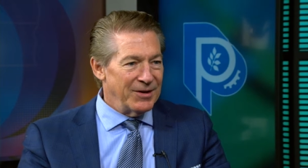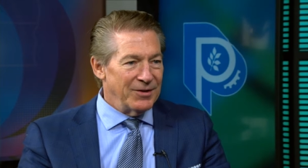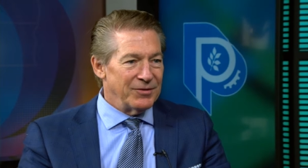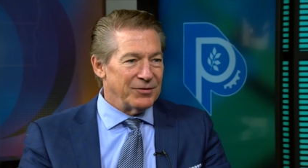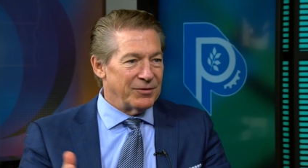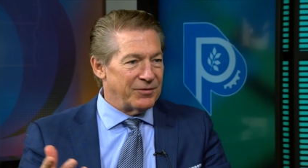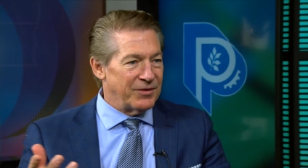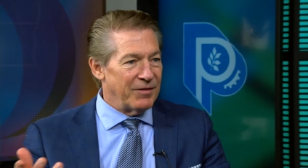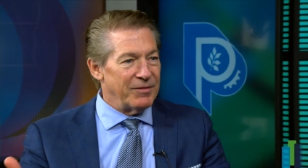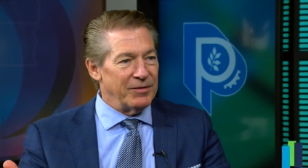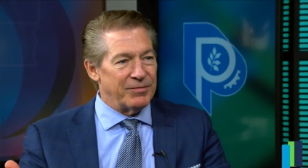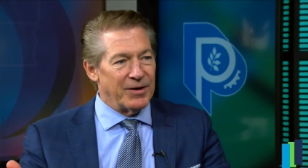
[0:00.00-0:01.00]
So it's
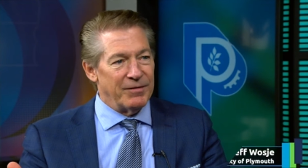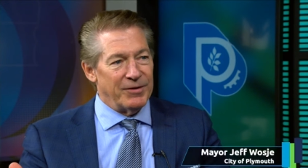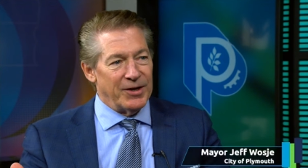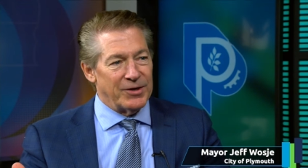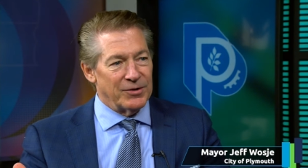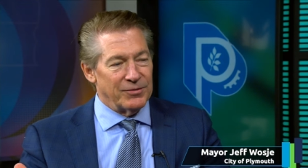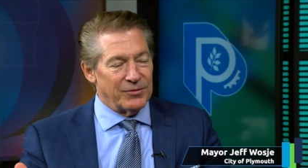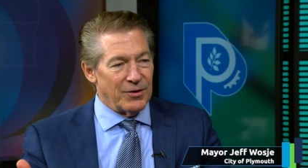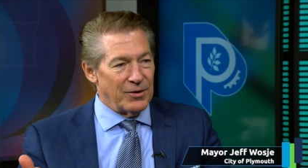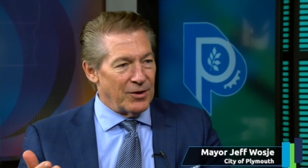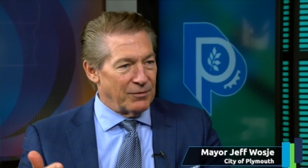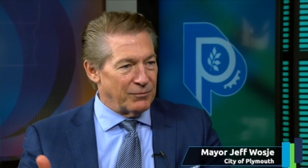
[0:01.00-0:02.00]
75 acres
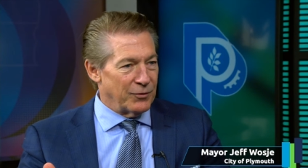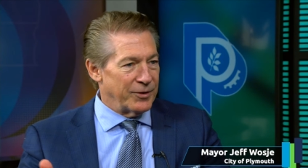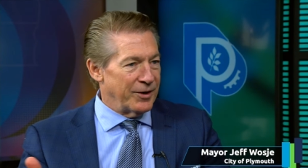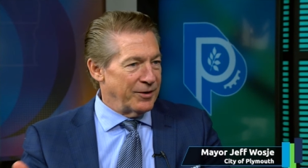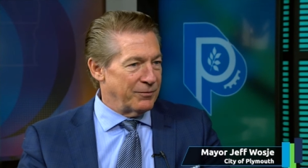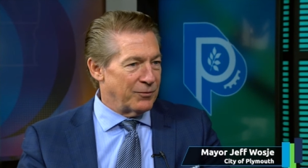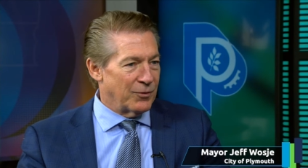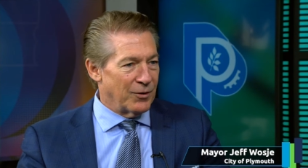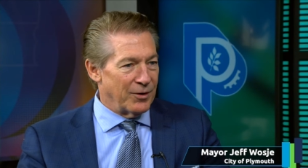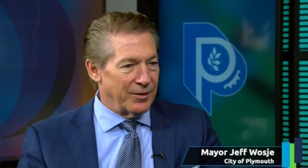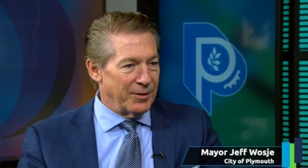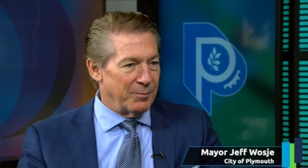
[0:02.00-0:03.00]
along
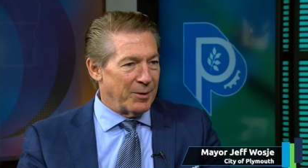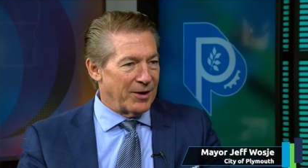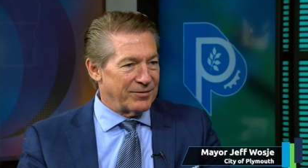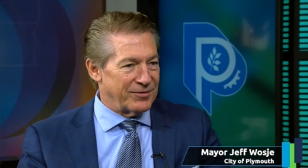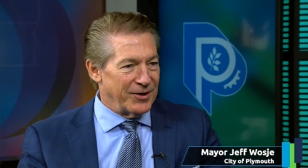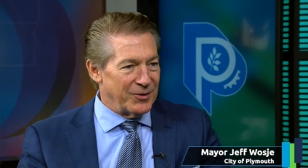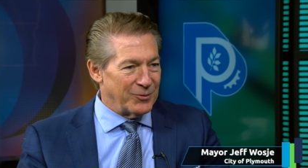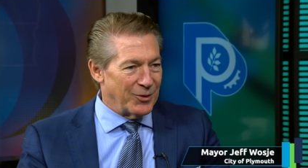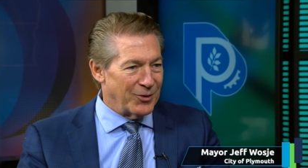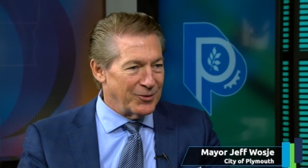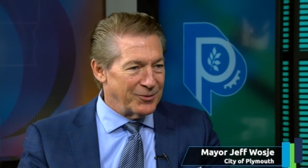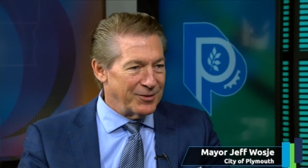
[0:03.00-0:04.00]
494 and Bass Lake
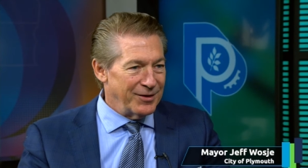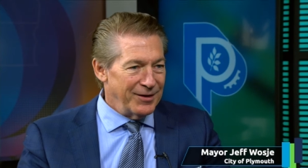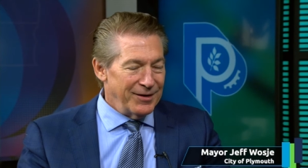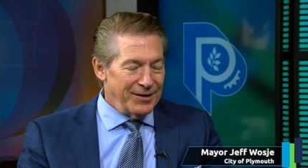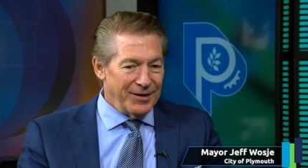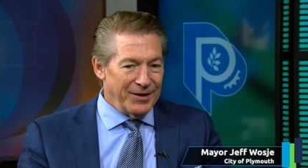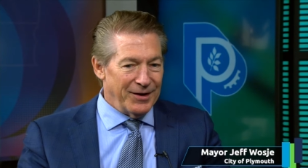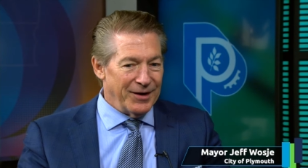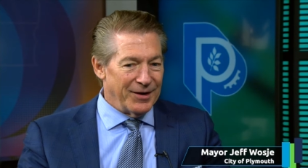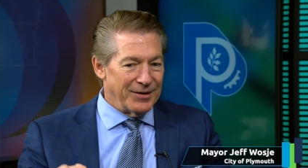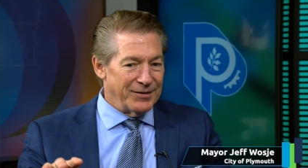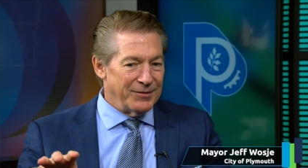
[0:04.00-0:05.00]
Road.
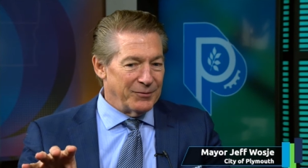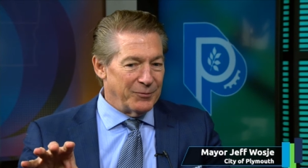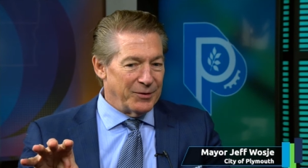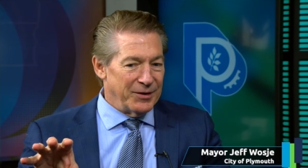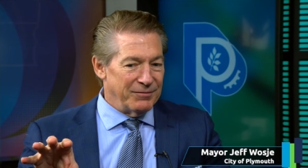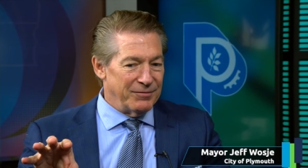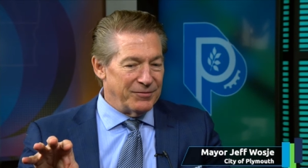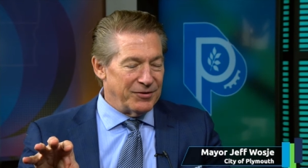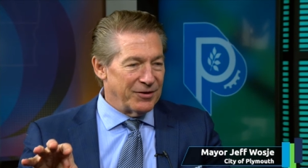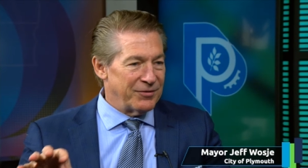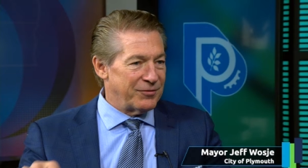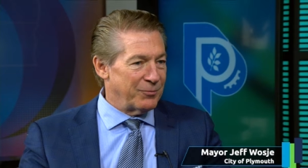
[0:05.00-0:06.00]
And we've
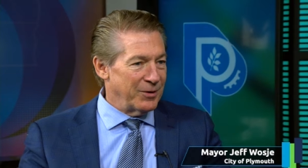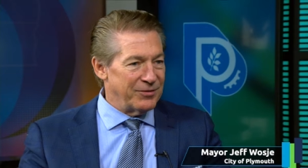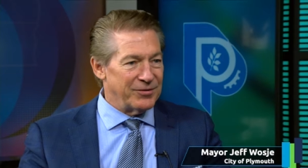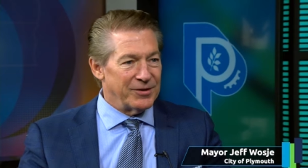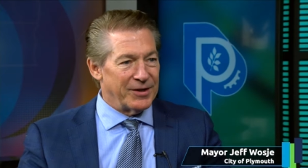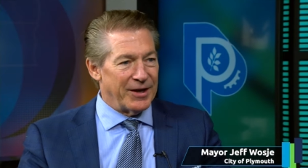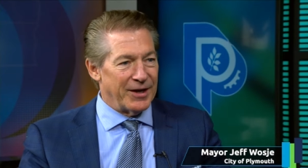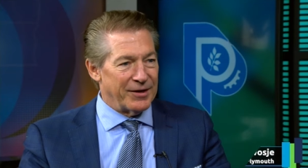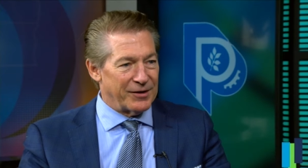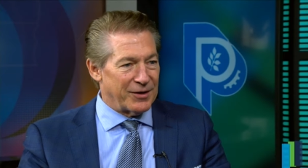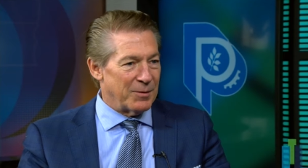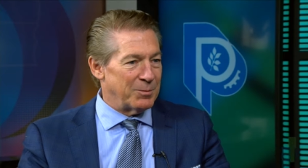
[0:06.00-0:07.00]
just recently had
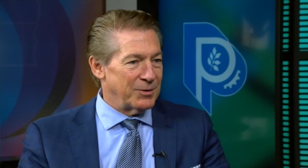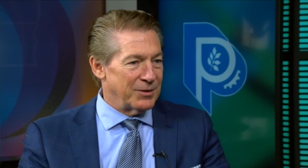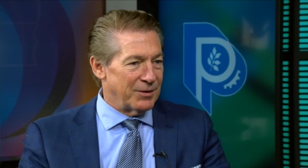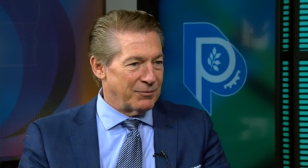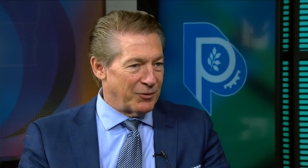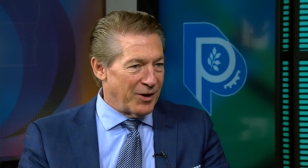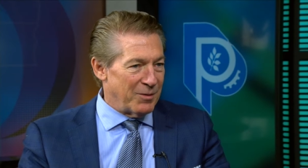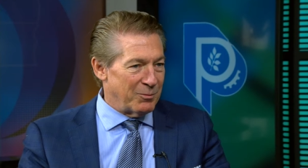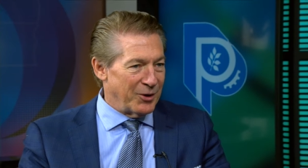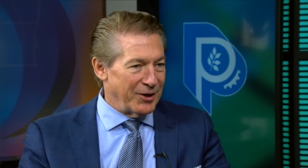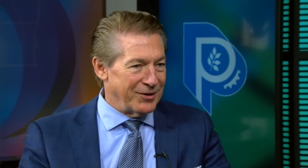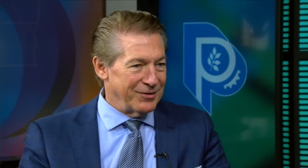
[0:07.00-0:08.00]
a couple of
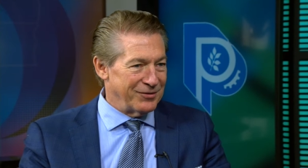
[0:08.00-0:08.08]
groundbreaking